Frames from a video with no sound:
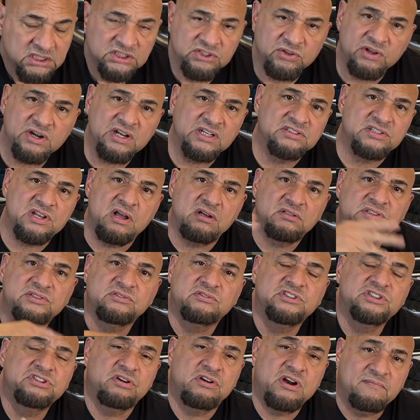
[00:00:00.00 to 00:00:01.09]
anyways, long story
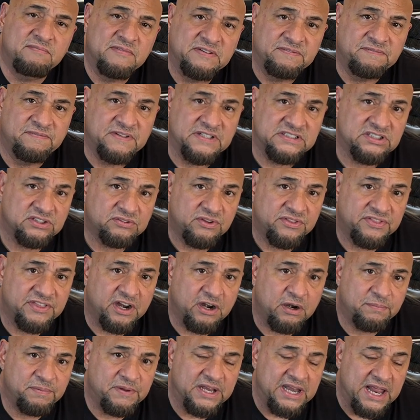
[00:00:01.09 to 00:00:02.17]
short, I'm in physical
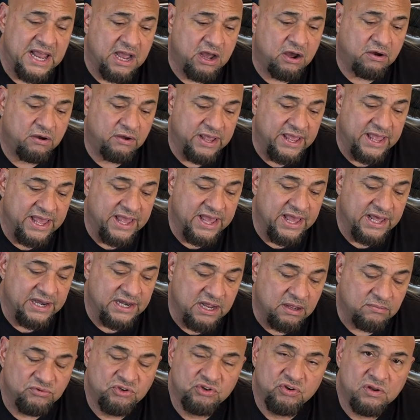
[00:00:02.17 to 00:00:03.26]
therapy now and
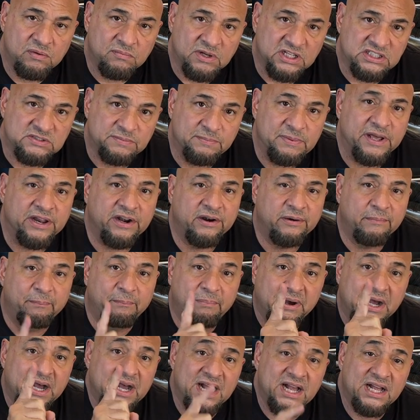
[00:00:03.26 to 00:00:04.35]
I'm doing much better.
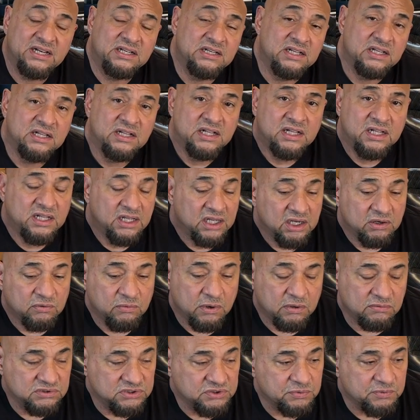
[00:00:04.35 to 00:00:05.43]
But
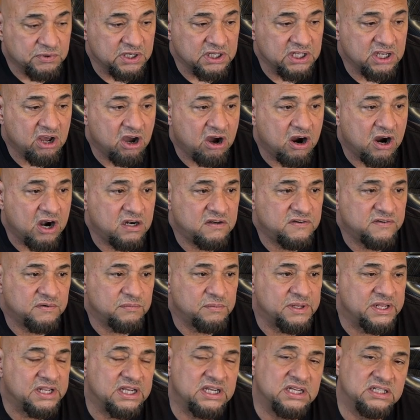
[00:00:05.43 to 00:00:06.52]
what was really hard for
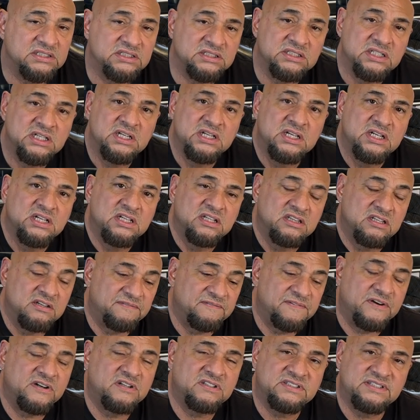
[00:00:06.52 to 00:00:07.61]
me is the
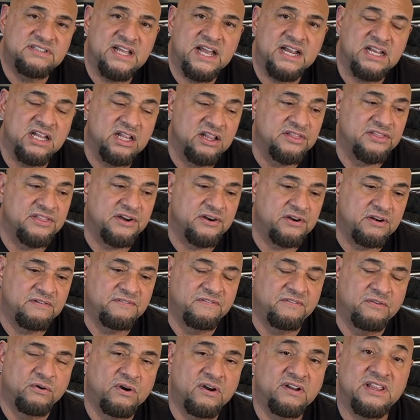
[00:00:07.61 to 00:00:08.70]
first, second, third,
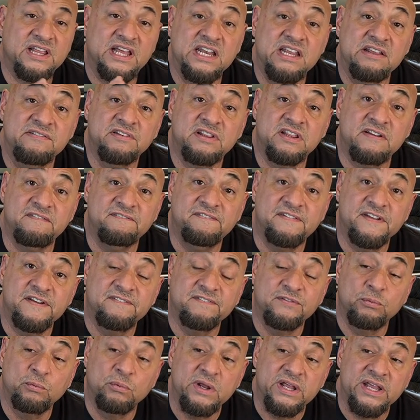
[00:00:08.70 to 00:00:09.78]
fourth, and even the
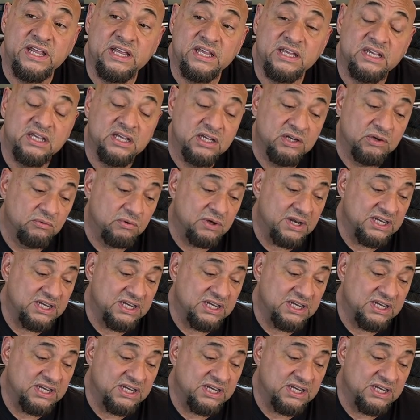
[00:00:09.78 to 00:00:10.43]
fifth week when